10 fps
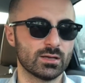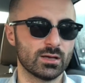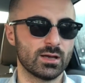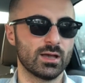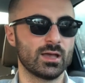
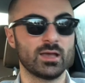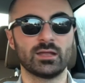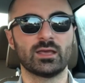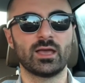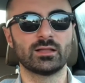And
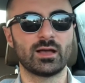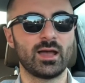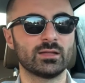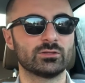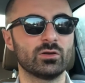again,
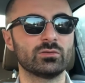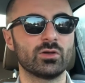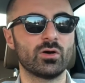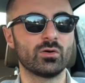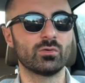I don't
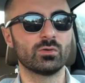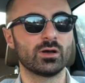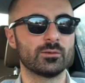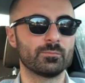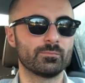
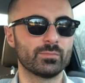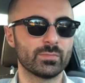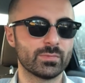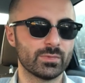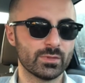know
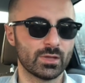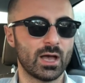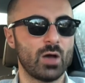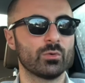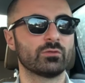
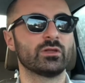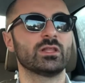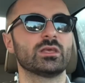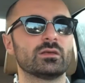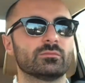how it
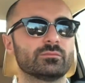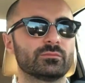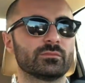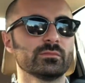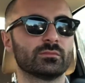really
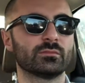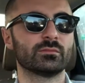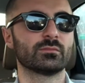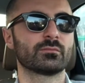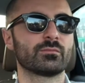
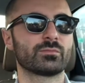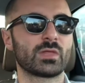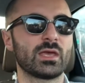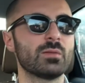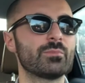
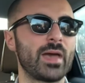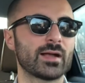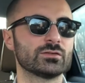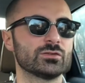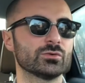
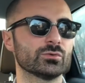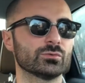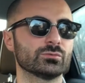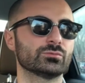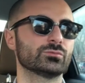impacts
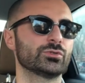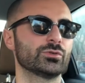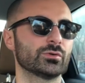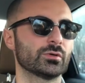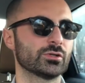you when
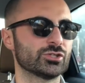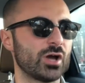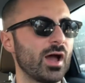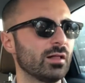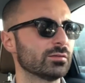you're a
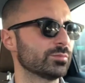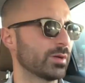child, but I